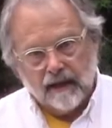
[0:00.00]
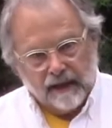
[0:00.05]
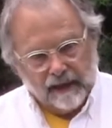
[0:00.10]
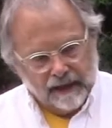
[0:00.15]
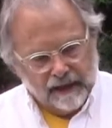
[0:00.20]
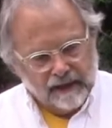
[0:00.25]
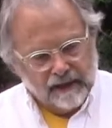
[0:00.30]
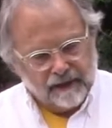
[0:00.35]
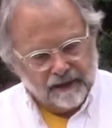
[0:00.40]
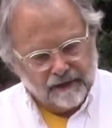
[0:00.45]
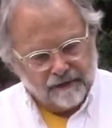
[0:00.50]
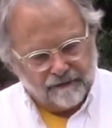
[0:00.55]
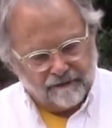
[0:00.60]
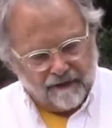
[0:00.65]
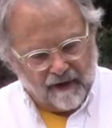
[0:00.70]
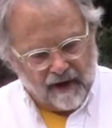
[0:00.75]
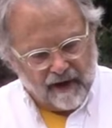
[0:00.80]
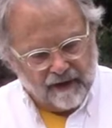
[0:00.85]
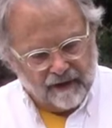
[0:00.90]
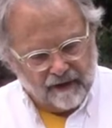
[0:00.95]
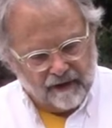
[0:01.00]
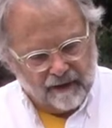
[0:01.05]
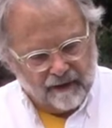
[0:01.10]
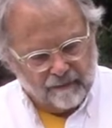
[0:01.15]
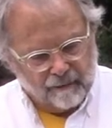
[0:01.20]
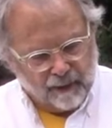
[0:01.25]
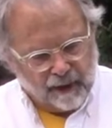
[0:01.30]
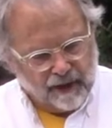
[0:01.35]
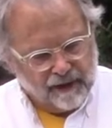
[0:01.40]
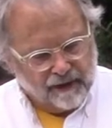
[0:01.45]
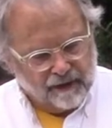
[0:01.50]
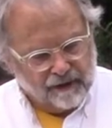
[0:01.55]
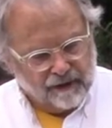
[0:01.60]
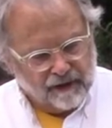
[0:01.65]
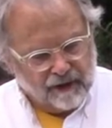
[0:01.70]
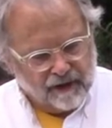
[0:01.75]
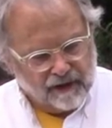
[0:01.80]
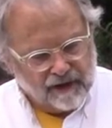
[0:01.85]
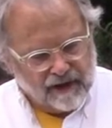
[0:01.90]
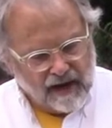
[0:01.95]
his father and brothers
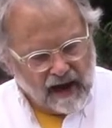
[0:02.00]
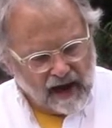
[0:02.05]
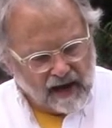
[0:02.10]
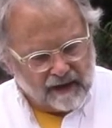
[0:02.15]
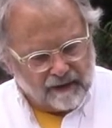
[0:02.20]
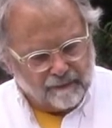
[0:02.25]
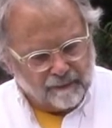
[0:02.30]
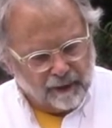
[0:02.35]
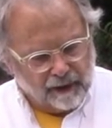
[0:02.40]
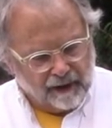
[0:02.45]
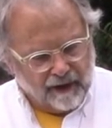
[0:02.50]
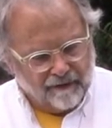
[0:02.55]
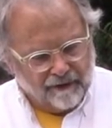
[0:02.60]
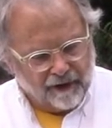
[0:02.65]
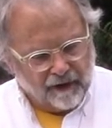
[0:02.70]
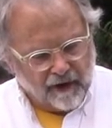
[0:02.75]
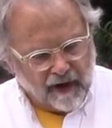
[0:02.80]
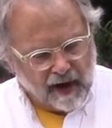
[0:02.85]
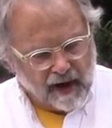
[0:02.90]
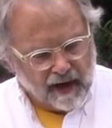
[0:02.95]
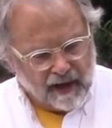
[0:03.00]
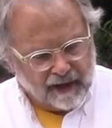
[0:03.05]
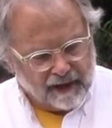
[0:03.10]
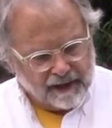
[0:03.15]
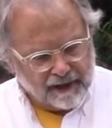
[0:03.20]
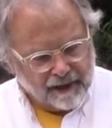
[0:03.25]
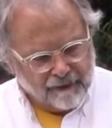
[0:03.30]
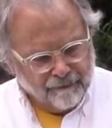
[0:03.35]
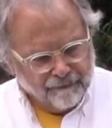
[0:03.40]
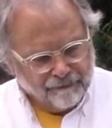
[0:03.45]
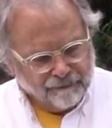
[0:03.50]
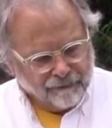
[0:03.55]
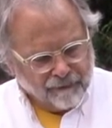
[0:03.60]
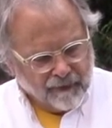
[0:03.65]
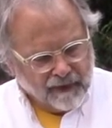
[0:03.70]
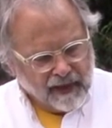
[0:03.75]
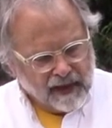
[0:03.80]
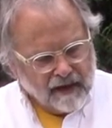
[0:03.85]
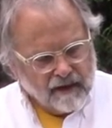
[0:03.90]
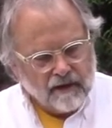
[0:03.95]
could not believe their eyes.
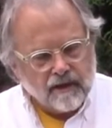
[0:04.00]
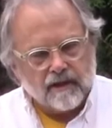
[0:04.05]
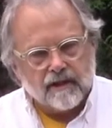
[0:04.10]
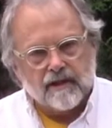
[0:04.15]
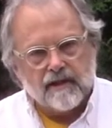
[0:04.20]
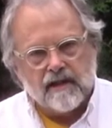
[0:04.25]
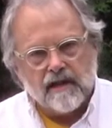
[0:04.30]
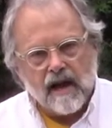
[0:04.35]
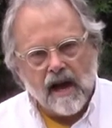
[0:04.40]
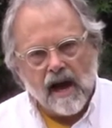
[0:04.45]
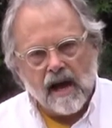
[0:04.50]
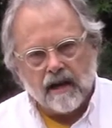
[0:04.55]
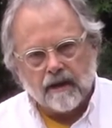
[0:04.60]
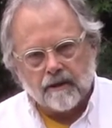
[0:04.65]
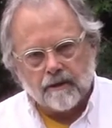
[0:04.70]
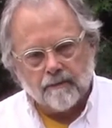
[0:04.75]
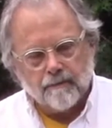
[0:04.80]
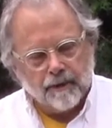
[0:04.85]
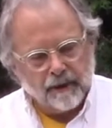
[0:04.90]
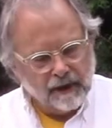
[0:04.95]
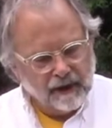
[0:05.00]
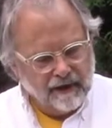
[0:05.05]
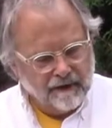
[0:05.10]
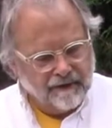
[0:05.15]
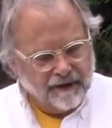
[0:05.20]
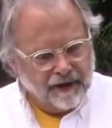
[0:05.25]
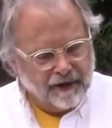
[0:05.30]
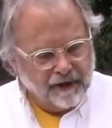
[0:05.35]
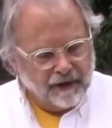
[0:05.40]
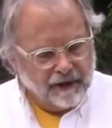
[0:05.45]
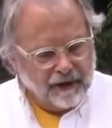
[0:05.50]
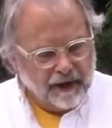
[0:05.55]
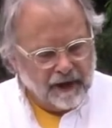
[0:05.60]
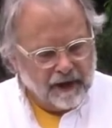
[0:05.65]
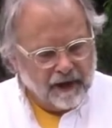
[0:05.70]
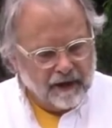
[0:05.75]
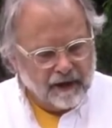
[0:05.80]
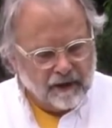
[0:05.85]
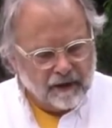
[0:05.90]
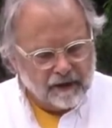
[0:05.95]
They could not believe their
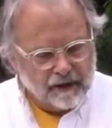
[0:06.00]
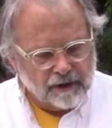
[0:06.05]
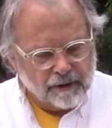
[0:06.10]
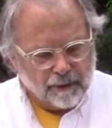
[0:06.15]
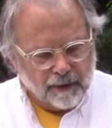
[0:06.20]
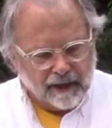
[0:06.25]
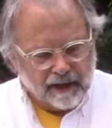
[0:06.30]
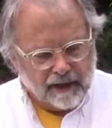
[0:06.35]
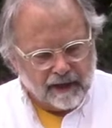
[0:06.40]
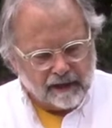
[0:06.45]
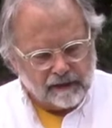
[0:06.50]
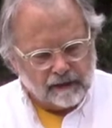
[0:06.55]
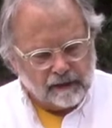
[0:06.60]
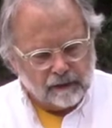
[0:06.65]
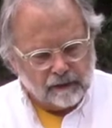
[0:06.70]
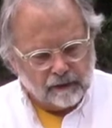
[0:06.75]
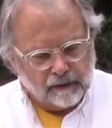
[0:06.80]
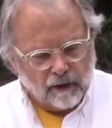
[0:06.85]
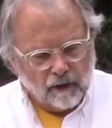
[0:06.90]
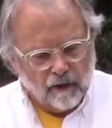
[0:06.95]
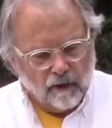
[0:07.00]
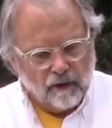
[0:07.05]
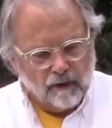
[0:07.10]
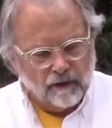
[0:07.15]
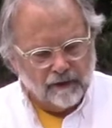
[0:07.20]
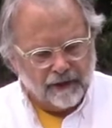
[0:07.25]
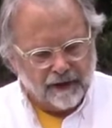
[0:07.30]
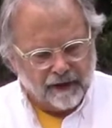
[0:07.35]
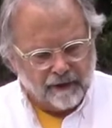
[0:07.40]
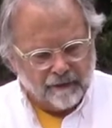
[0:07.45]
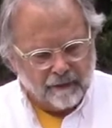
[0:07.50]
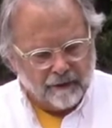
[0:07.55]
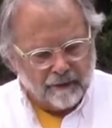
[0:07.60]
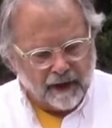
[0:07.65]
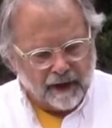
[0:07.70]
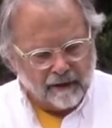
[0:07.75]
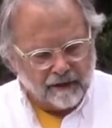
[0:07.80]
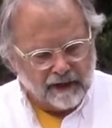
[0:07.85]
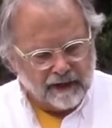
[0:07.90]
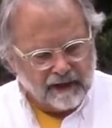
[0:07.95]
ears when Getzel told them
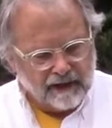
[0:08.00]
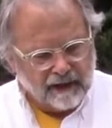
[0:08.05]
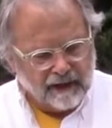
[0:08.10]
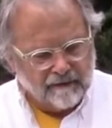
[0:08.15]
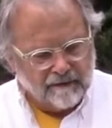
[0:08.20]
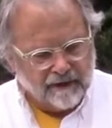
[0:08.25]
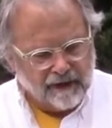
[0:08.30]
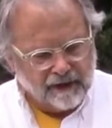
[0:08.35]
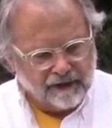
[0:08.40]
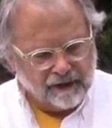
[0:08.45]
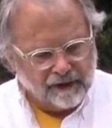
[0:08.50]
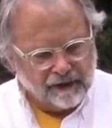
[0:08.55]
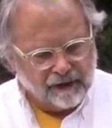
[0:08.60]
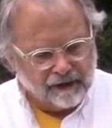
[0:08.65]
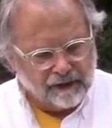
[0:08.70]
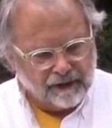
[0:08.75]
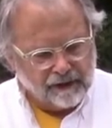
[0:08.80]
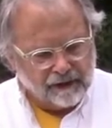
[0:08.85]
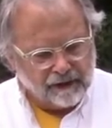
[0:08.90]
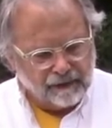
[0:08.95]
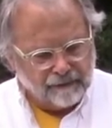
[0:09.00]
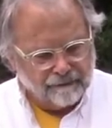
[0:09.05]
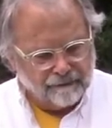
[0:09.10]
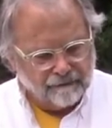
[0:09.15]
about his adventures.